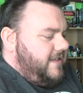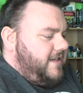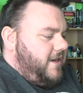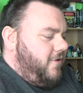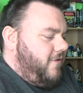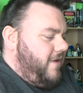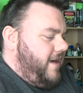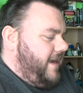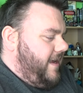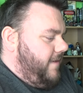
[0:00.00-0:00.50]

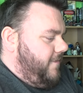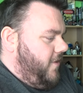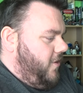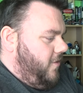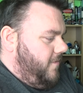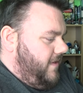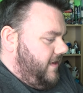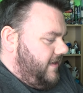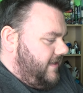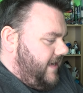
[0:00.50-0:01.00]
crack him
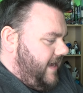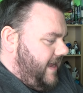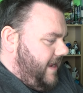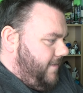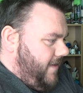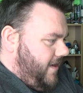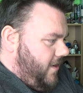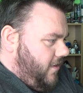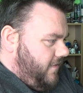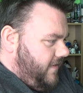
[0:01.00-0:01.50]
open, let's get
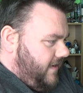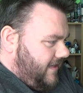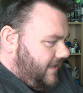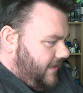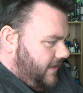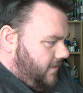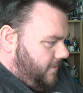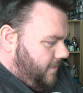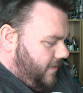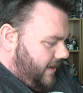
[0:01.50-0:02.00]
him out of this
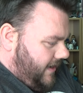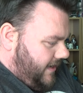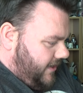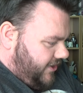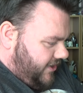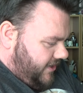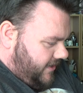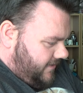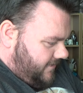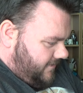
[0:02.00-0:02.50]
little
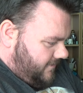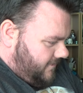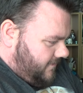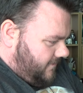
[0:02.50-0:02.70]
packaging.